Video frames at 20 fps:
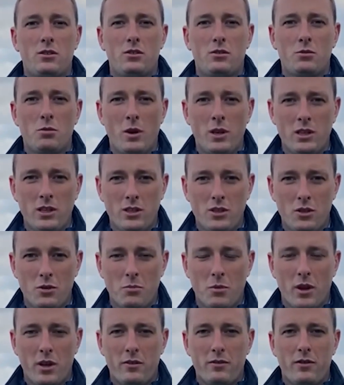twenty-two
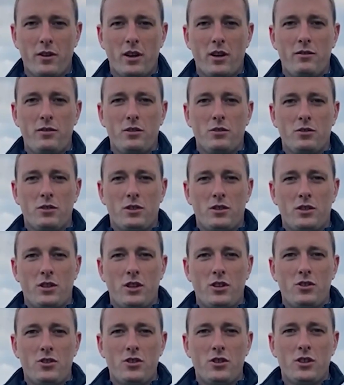point five units of
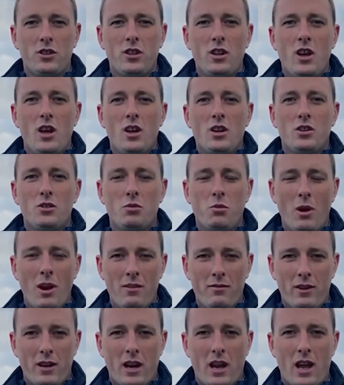nitrogen,
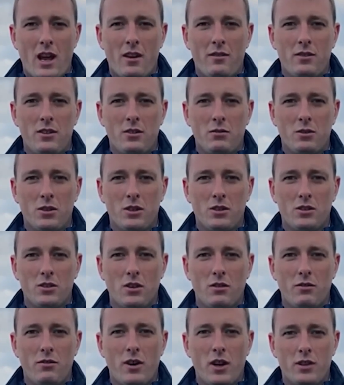twelve point five units
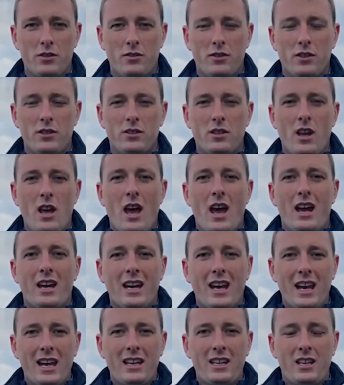of phosphorus and
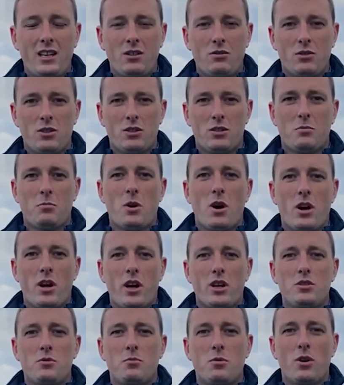eighty units of
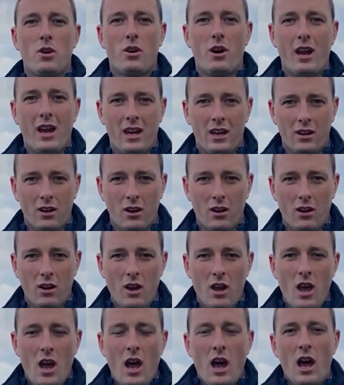potash per acre.
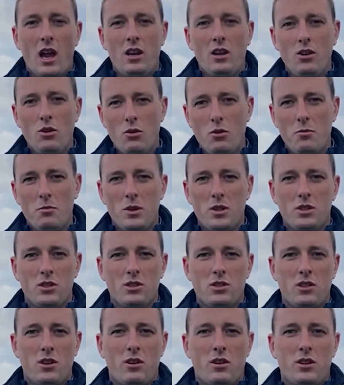A low-emission
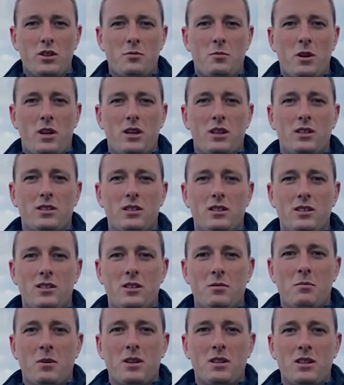slurry spreading
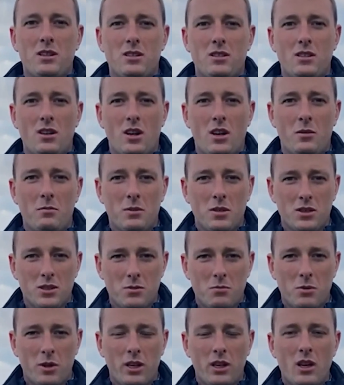system at this time in the
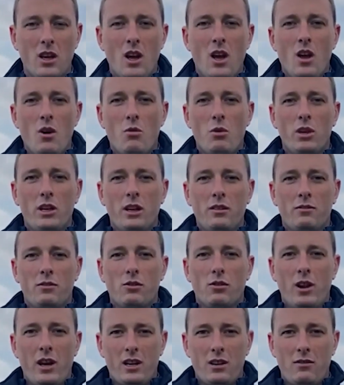spring will give
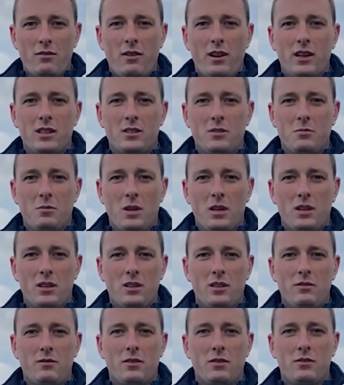greater
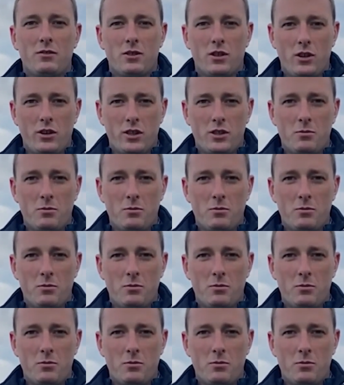flexibility for slurry